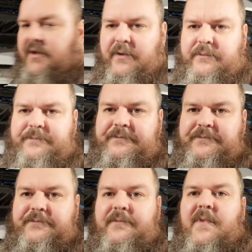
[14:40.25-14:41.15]
So,
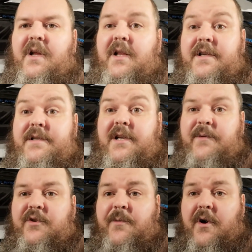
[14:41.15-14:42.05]
let's see
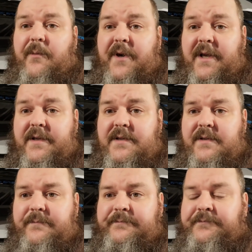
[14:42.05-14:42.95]
what tomorrow
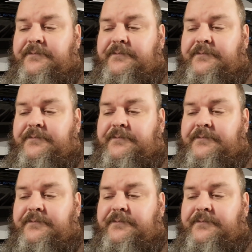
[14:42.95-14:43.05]
brings